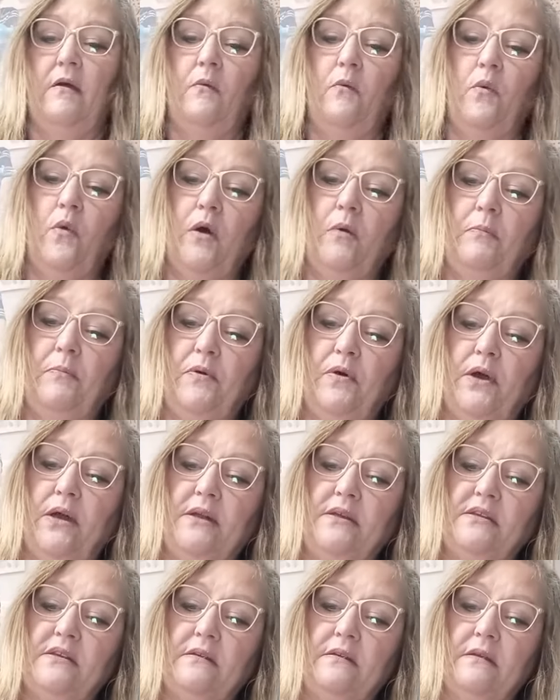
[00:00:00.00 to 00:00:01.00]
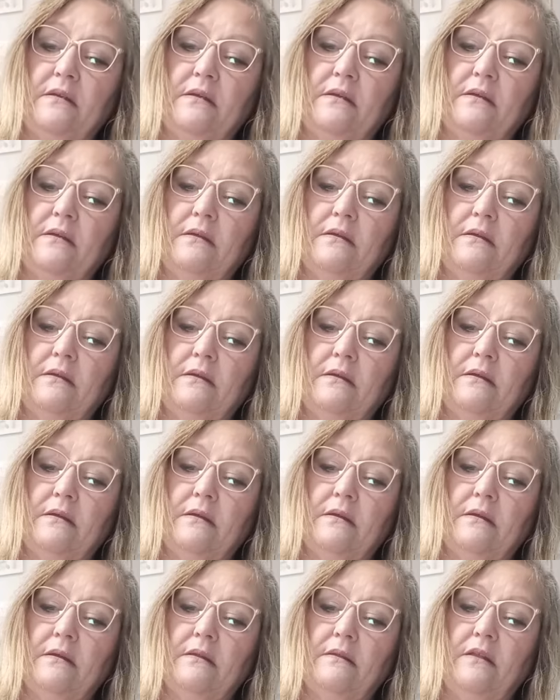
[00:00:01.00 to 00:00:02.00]
we'll put
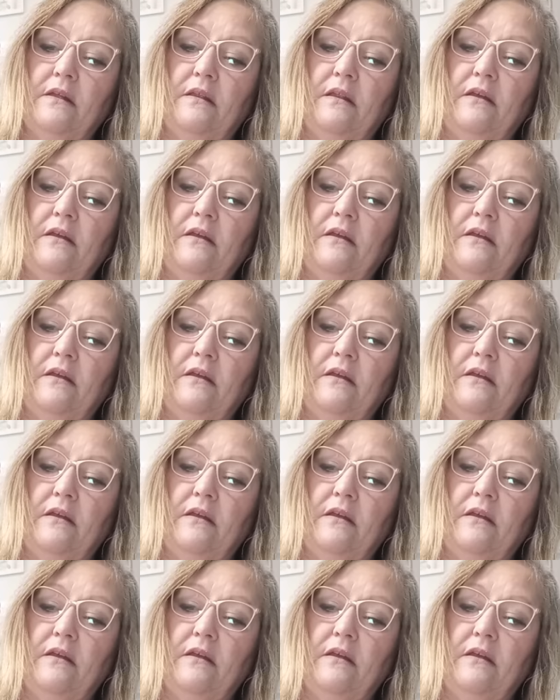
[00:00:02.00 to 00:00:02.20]
the